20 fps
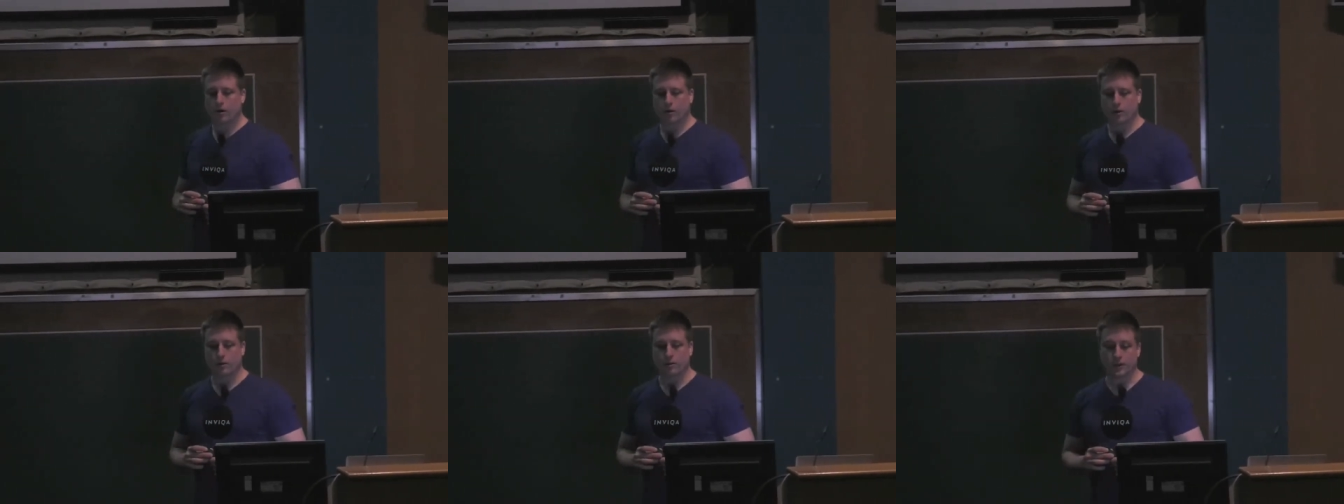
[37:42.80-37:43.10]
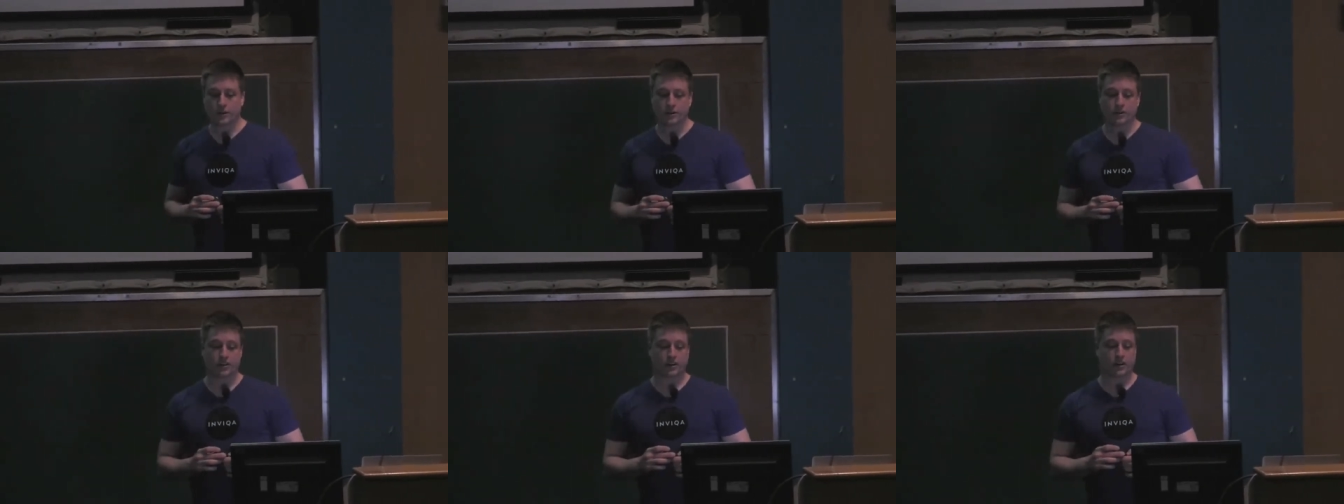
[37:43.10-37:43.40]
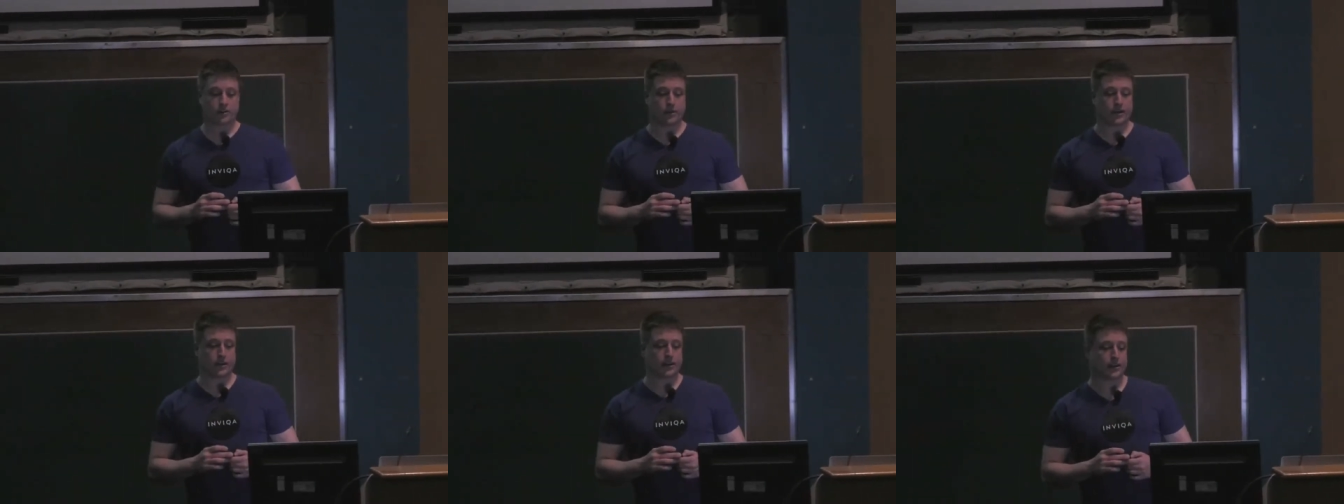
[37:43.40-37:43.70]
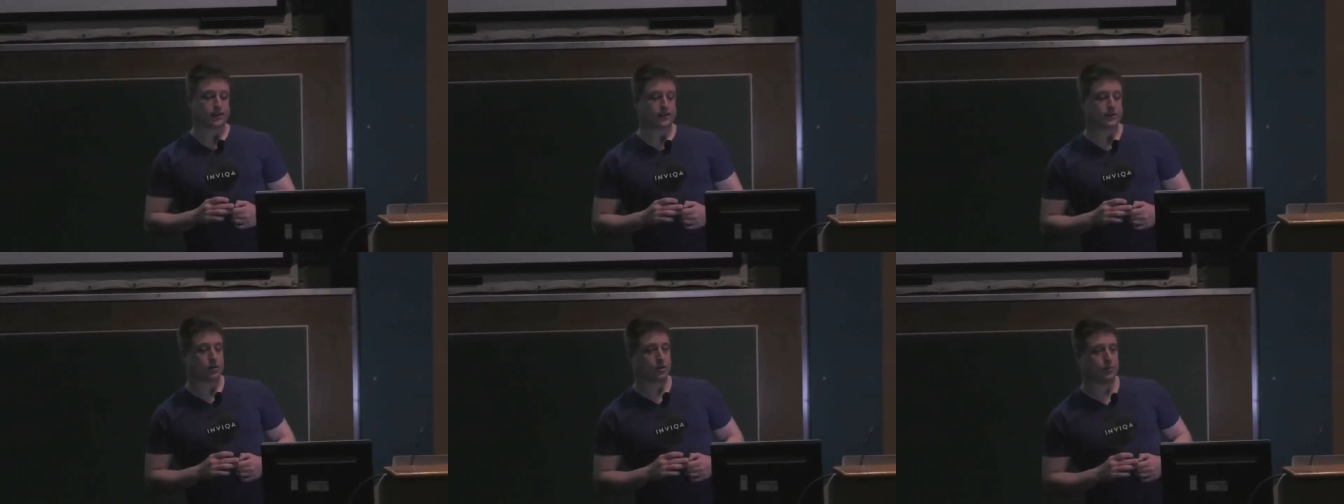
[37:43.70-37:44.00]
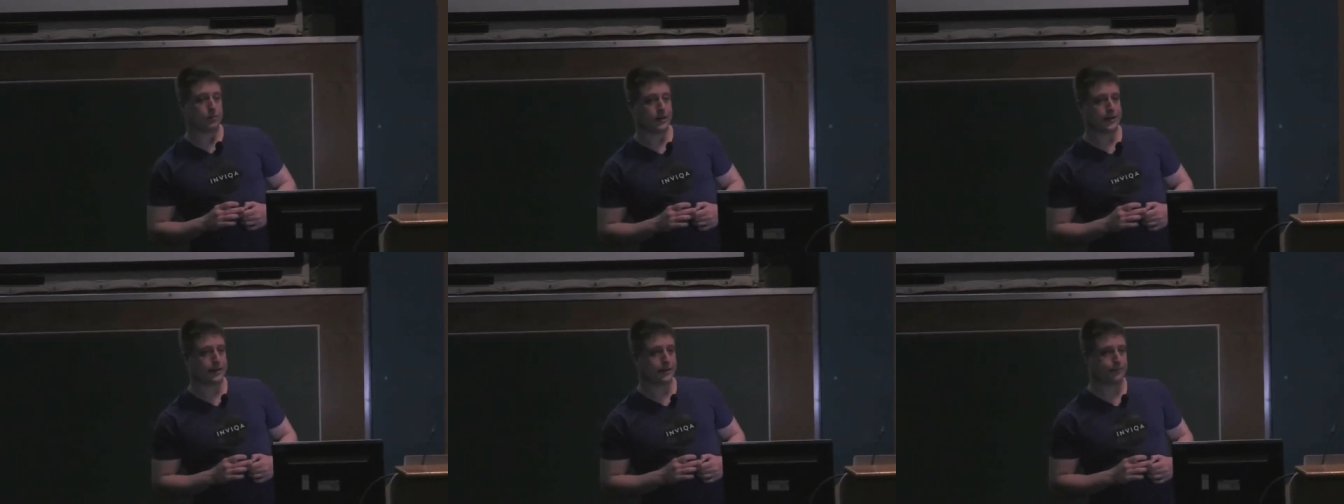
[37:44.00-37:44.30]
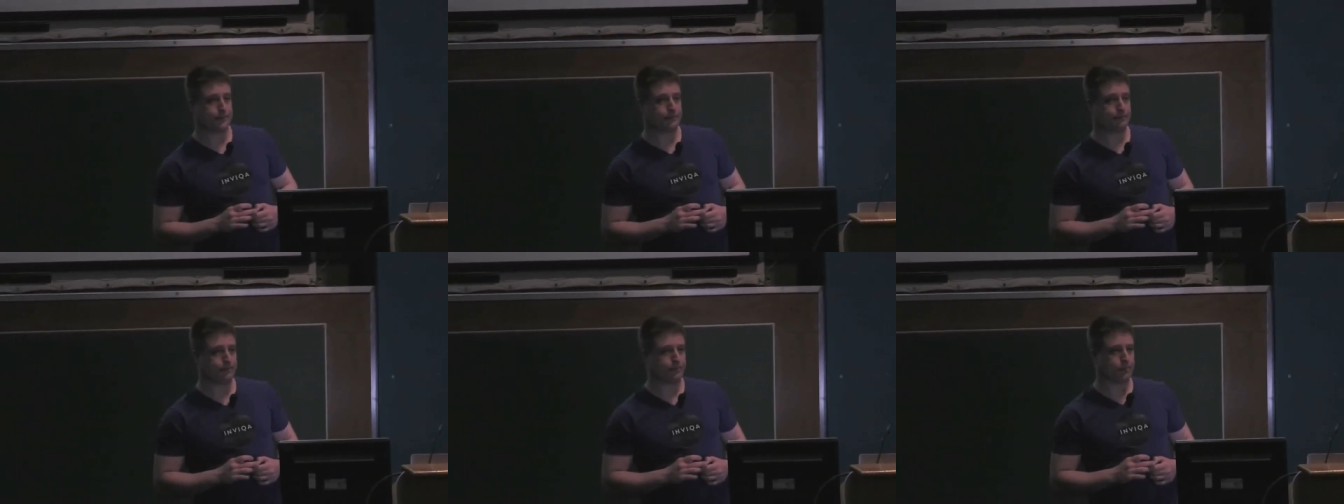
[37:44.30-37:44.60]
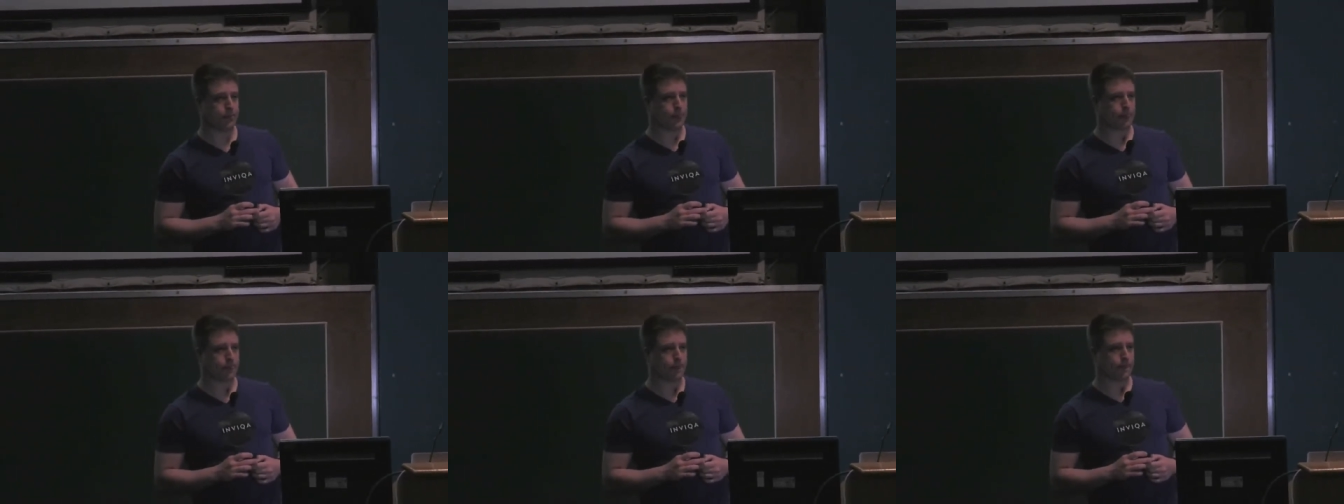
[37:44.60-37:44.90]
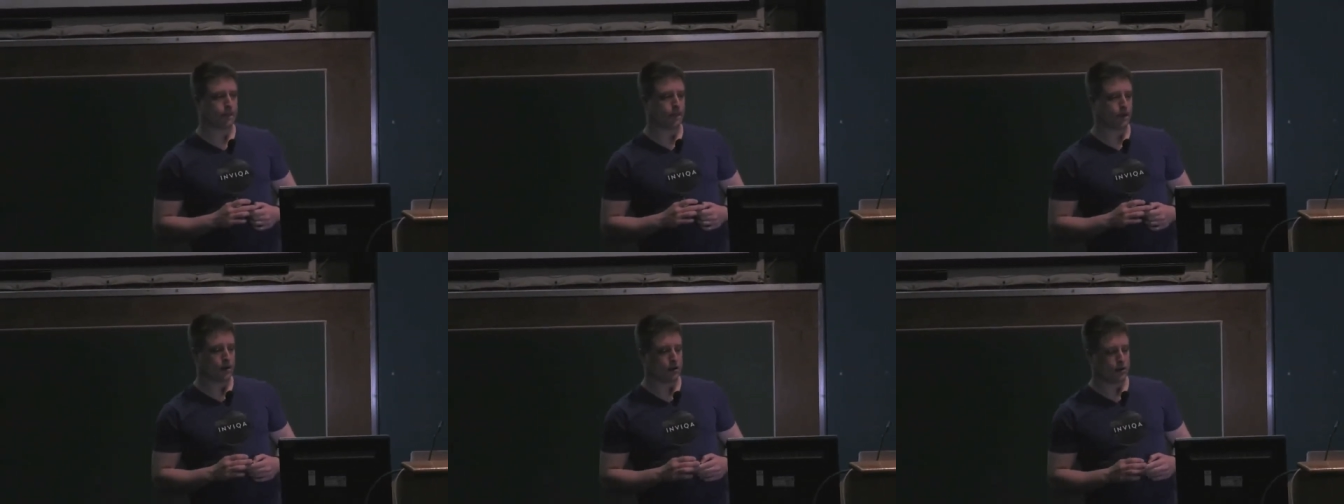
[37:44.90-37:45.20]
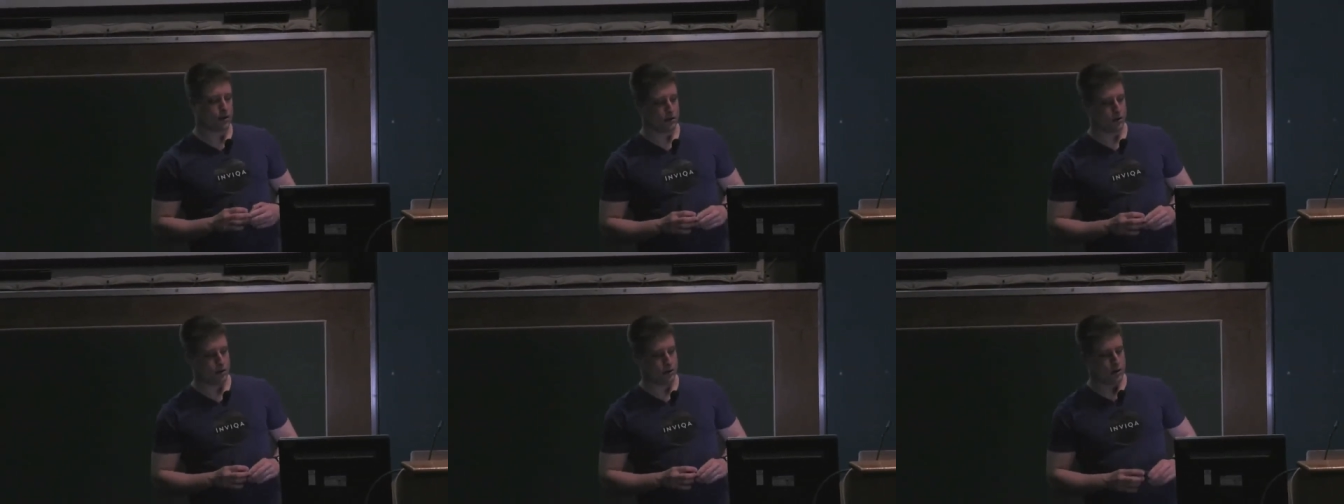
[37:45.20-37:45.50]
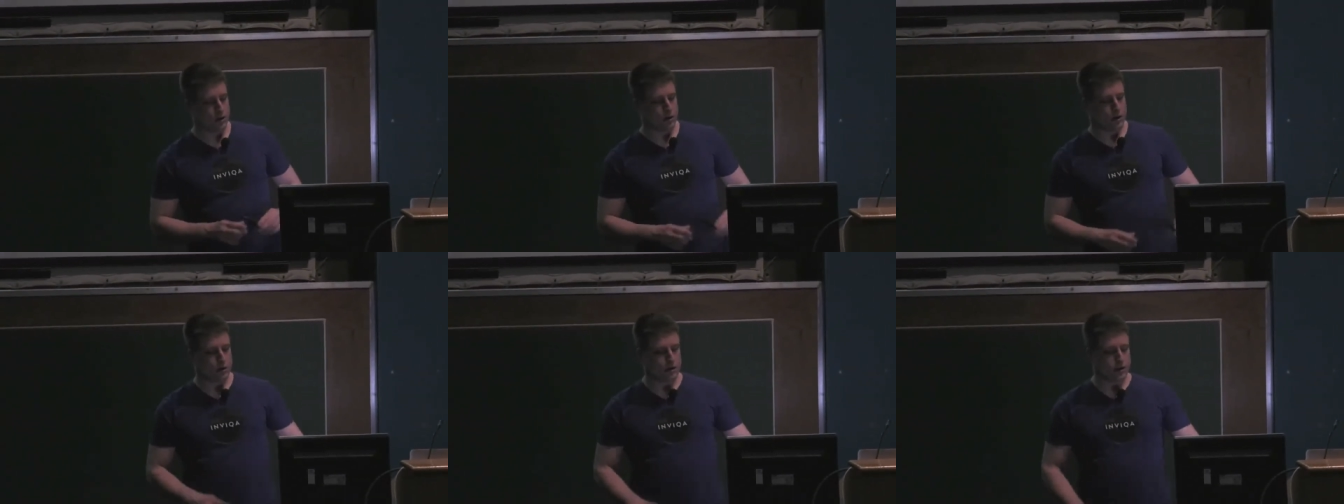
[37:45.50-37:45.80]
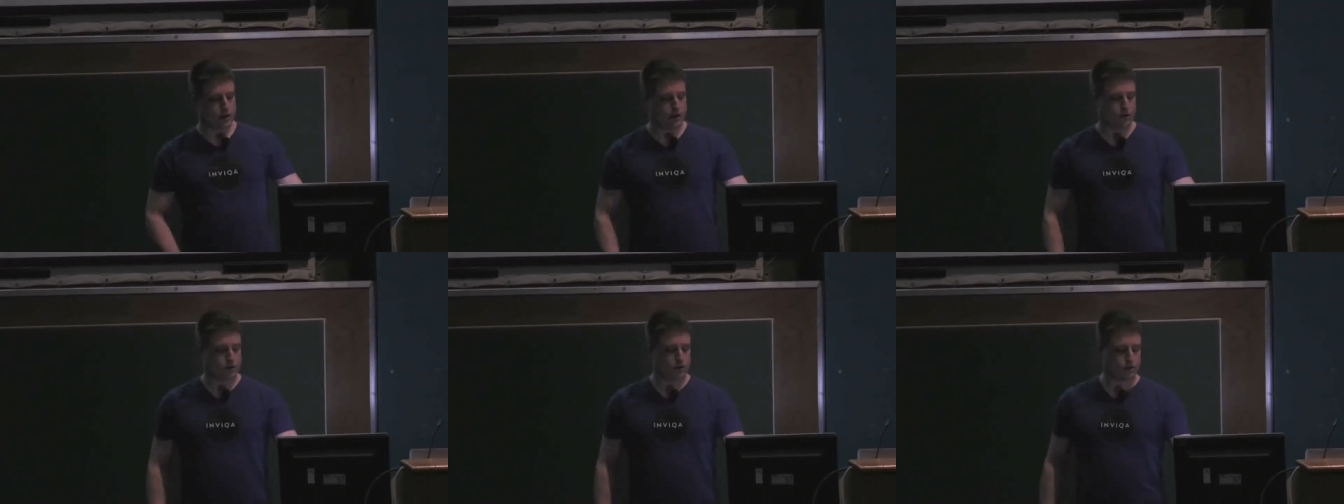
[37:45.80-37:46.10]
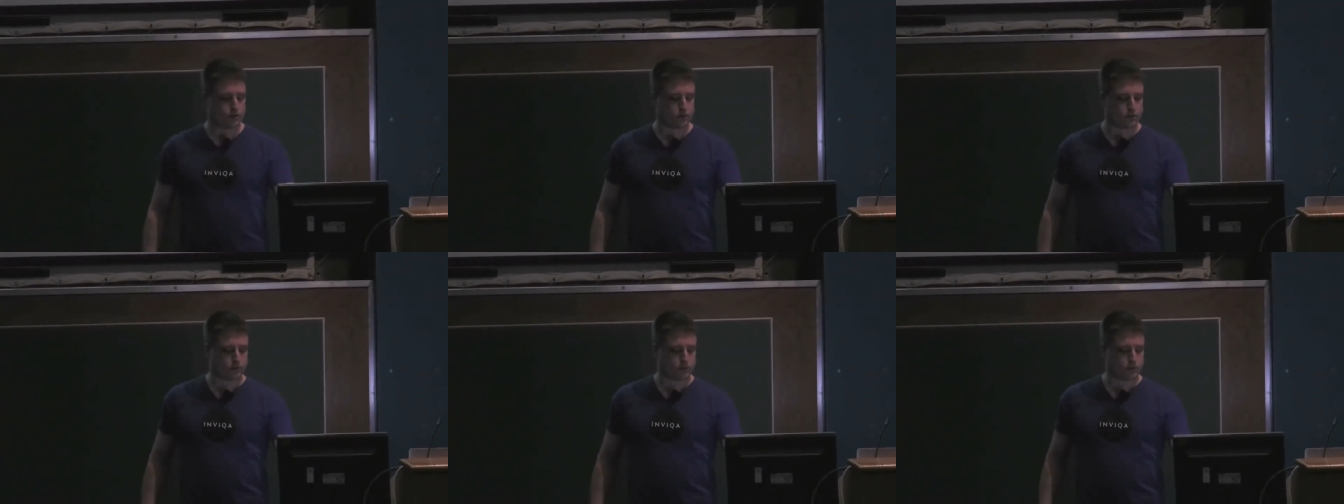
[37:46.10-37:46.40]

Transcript: the master commit gets copied. Now,